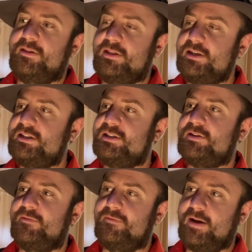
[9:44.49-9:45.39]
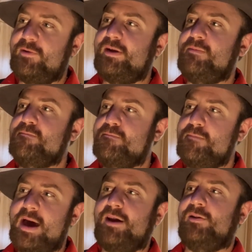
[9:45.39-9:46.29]
this is a very
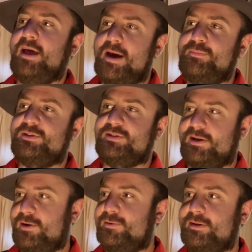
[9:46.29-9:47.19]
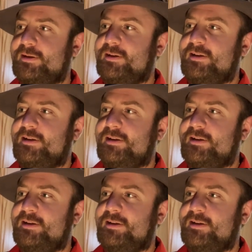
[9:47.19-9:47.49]
metal episode.